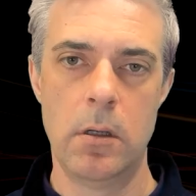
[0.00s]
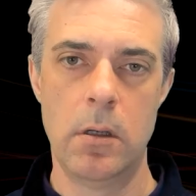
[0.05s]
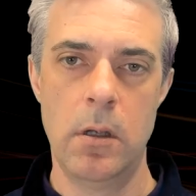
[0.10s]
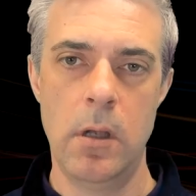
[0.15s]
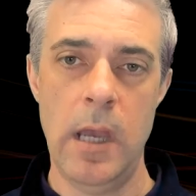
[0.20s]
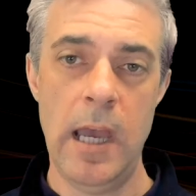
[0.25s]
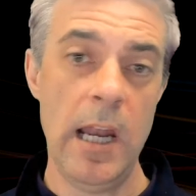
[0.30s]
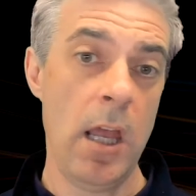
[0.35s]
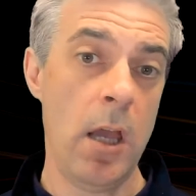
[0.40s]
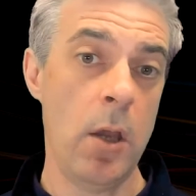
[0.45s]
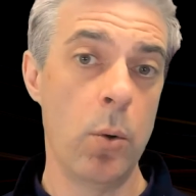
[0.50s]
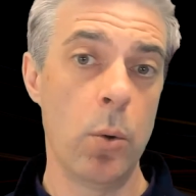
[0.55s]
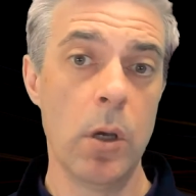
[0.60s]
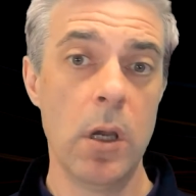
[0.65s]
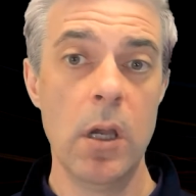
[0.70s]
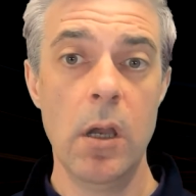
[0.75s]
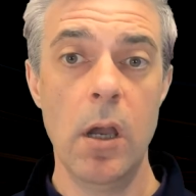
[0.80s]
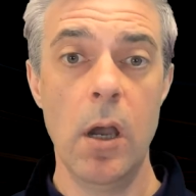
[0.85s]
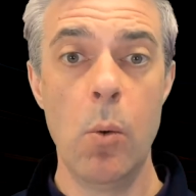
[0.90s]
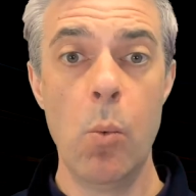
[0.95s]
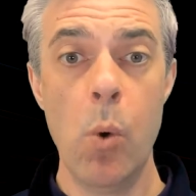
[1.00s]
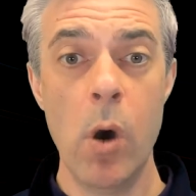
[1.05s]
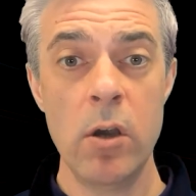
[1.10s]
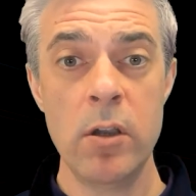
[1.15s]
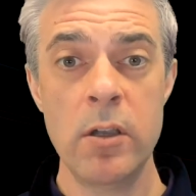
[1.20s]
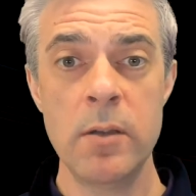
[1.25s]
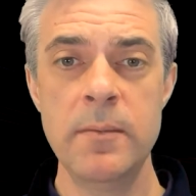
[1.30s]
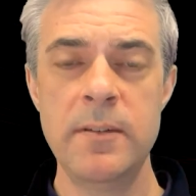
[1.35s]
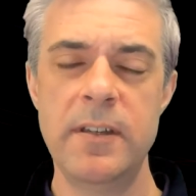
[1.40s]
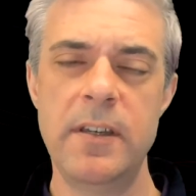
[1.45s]
Hello and
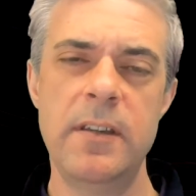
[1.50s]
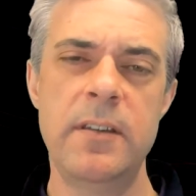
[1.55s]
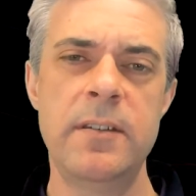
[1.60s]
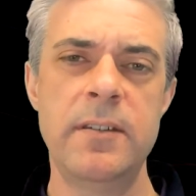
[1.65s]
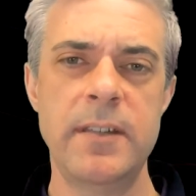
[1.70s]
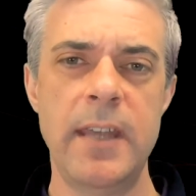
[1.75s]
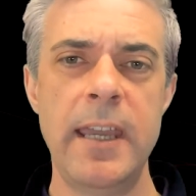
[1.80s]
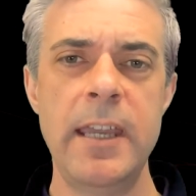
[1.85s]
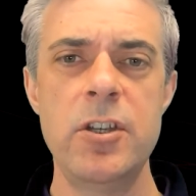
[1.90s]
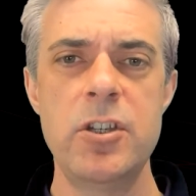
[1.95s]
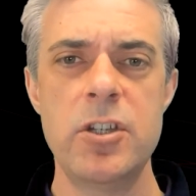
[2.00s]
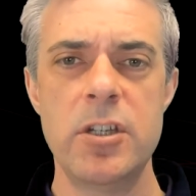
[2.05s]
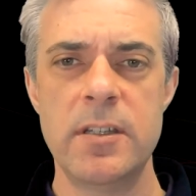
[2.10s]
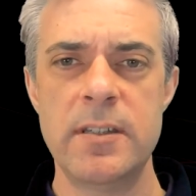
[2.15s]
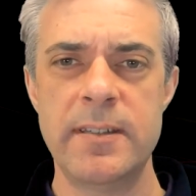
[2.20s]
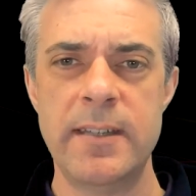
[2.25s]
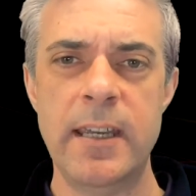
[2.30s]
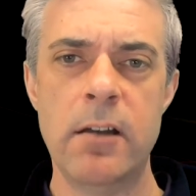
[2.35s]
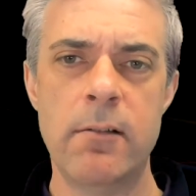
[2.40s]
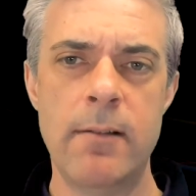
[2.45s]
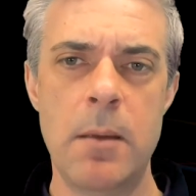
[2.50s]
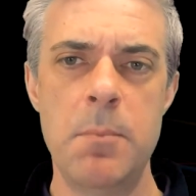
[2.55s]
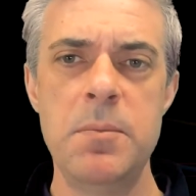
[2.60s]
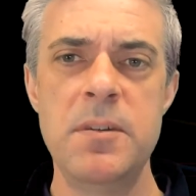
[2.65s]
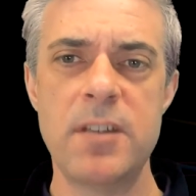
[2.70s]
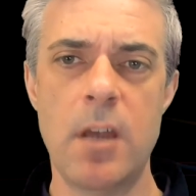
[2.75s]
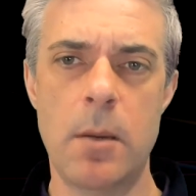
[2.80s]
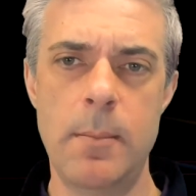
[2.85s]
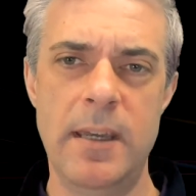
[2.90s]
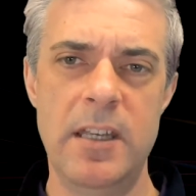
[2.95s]
welcome to this Sage CRM
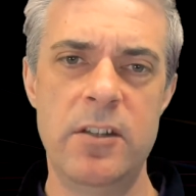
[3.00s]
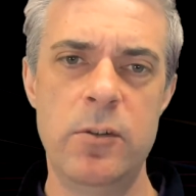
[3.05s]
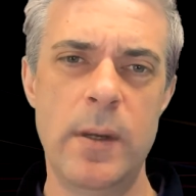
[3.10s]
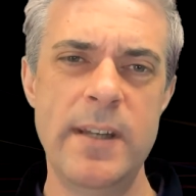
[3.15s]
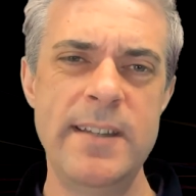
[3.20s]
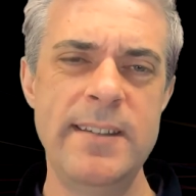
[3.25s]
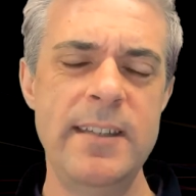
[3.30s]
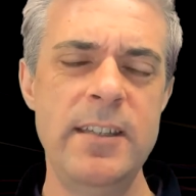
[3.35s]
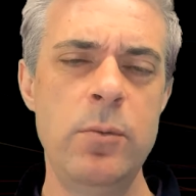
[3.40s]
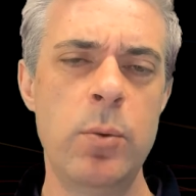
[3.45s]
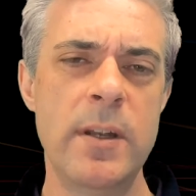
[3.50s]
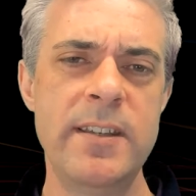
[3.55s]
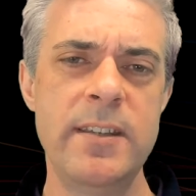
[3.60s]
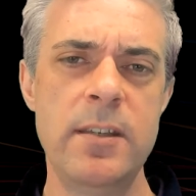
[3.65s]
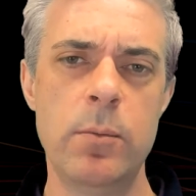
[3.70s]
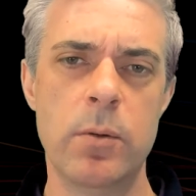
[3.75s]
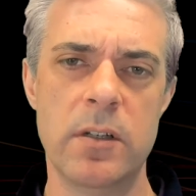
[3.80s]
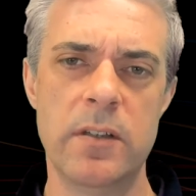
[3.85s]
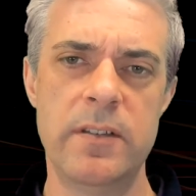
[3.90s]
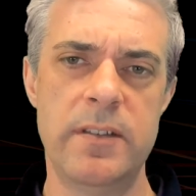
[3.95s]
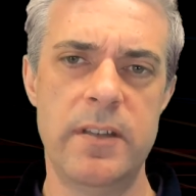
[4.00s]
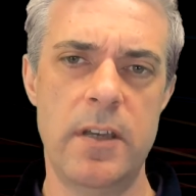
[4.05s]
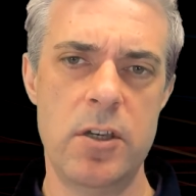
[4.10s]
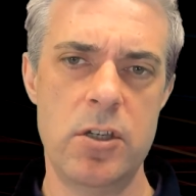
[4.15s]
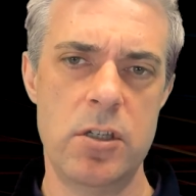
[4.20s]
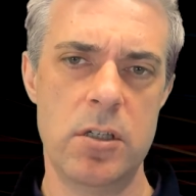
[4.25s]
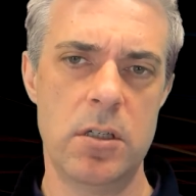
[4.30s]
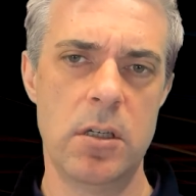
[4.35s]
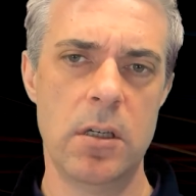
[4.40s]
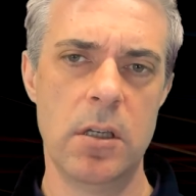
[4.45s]
Summit 2021
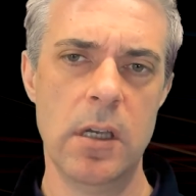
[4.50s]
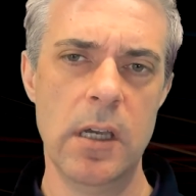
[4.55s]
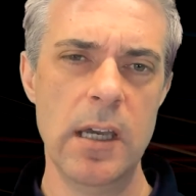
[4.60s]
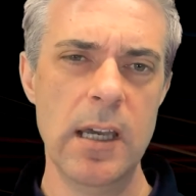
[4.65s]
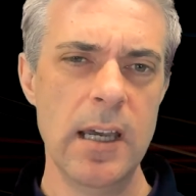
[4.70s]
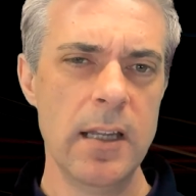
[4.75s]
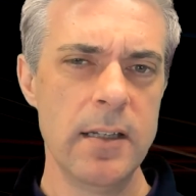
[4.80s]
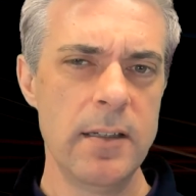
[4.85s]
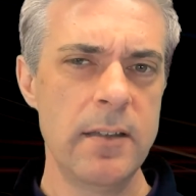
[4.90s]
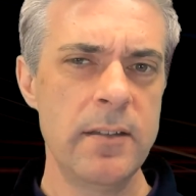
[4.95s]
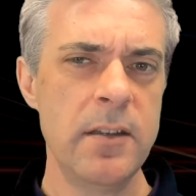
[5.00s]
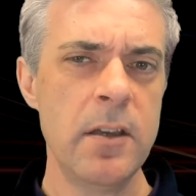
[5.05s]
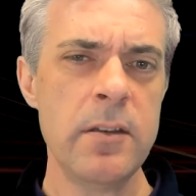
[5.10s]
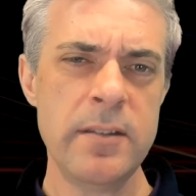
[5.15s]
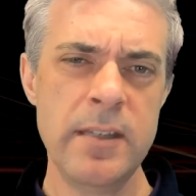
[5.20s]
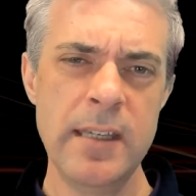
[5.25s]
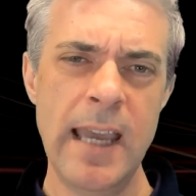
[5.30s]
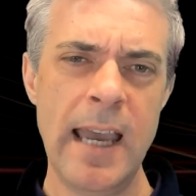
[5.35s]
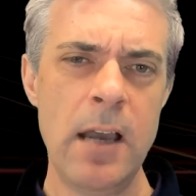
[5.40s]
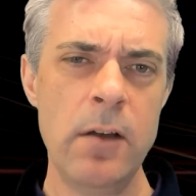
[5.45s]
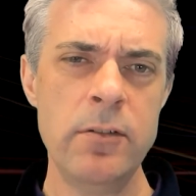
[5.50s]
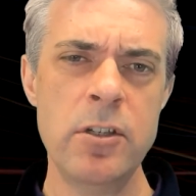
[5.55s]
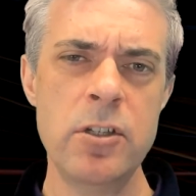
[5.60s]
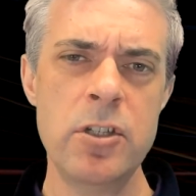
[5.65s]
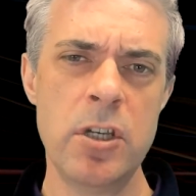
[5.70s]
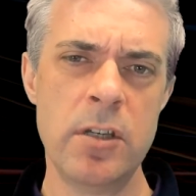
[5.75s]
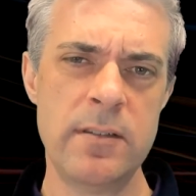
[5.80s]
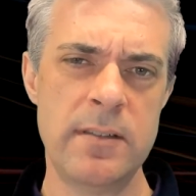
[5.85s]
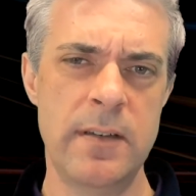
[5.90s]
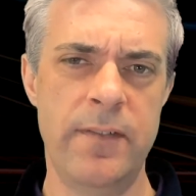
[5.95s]
session, discussing how to
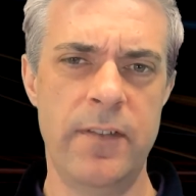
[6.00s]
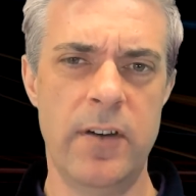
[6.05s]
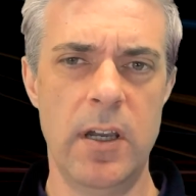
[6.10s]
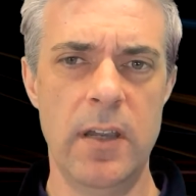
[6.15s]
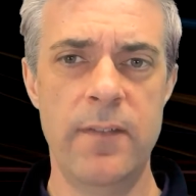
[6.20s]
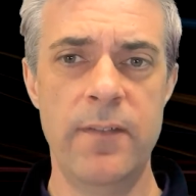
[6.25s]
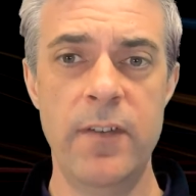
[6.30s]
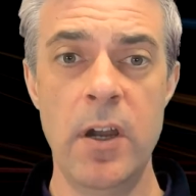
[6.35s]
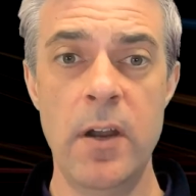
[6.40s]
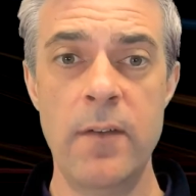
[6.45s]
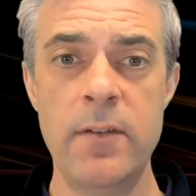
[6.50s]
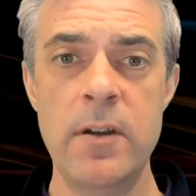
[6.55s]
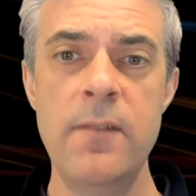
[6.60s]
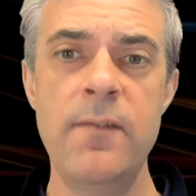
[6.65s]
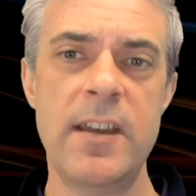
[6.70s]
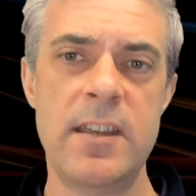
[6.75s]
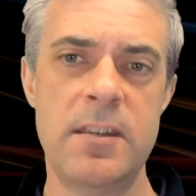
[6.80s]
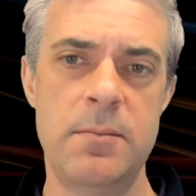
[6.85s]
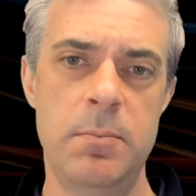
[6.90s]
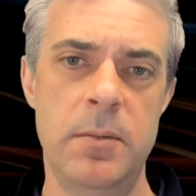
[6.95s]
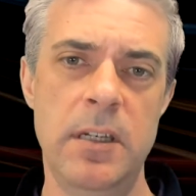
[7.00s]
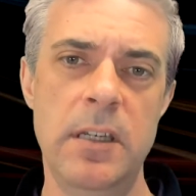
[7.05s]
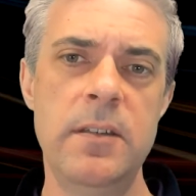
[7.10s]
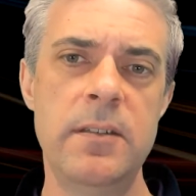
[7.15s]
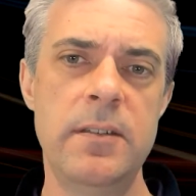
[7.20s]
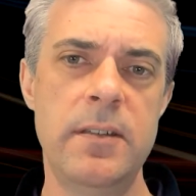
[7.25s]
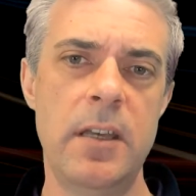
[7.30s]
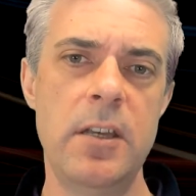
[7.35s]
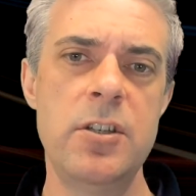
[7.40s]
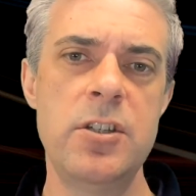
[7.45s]
justify further investment in
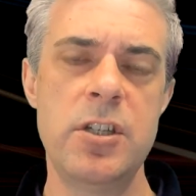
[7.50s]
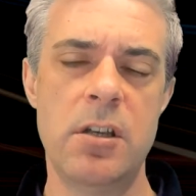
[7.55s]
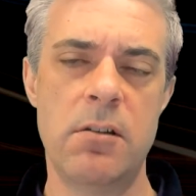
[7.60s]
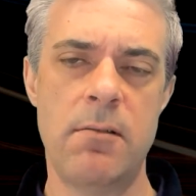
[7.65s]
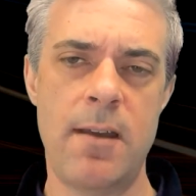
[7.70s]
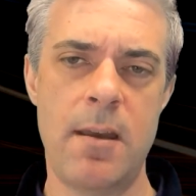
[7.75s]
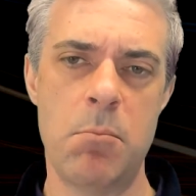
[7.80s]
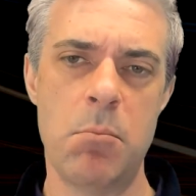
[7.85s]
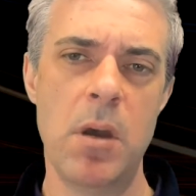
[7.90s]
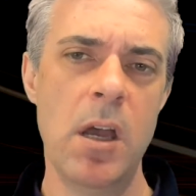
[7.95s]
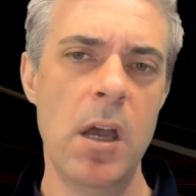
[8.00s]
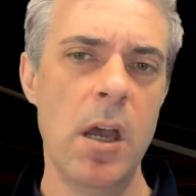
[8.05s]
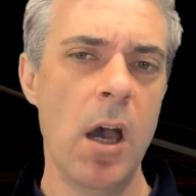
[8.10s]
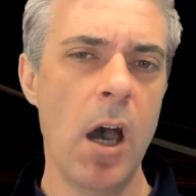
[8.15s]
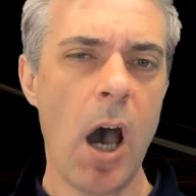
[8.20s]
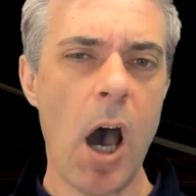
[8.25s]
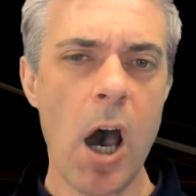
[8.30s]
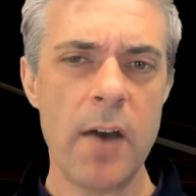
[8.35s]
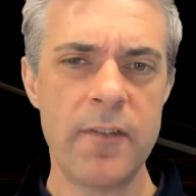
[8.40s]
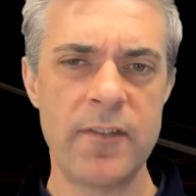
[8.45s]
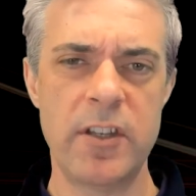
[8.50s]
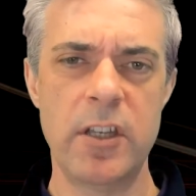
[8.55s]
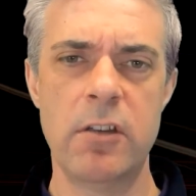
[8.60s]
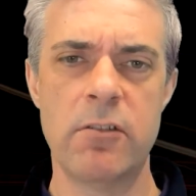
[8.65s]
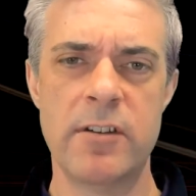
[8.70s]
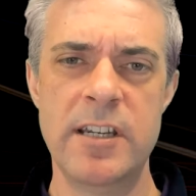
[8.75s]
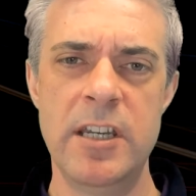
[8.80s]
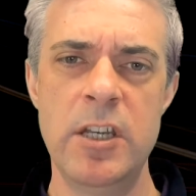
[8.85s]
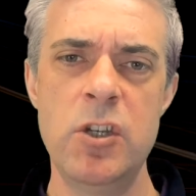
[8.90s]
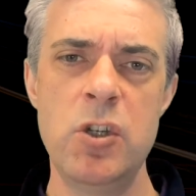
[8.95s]
Sage CRM after your
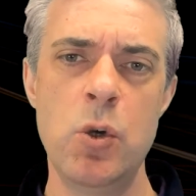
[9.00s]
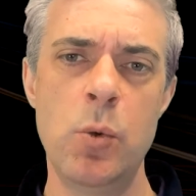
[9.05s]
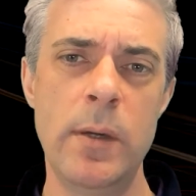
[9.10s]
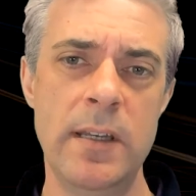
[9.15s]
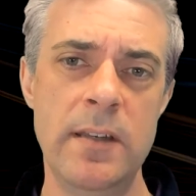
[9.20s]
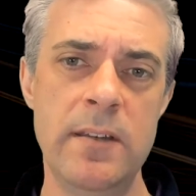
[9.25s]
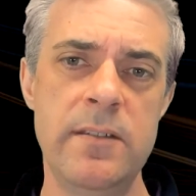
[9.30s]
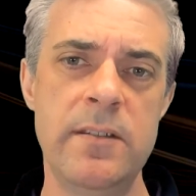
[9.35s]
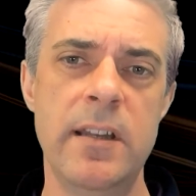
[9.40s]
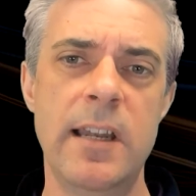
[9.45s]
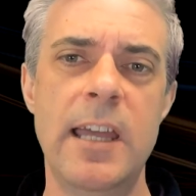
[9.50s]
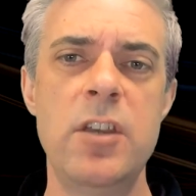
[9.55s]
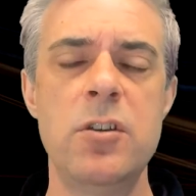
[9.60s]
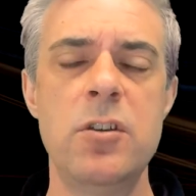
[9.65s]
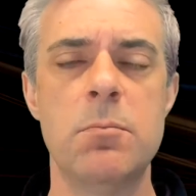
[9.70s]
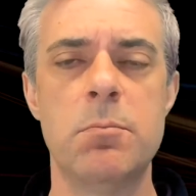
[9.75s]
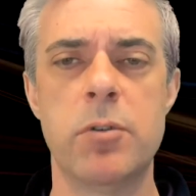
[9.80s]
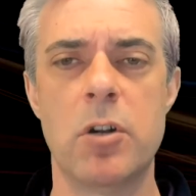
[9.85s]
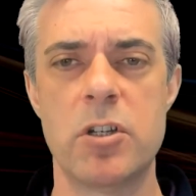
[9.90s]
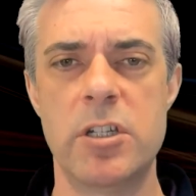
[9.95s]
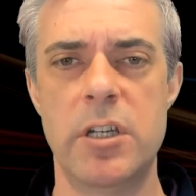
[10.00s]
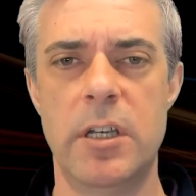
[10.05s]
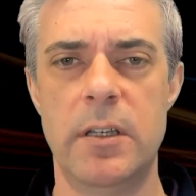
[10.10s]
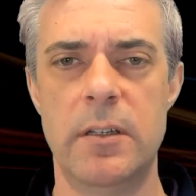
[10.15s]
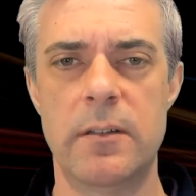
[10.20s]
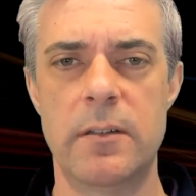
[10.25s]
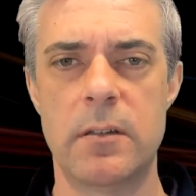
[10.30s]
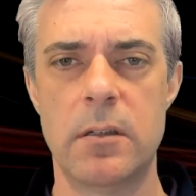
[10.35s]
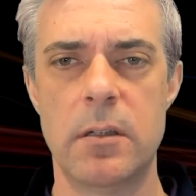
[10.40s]
initial installation project.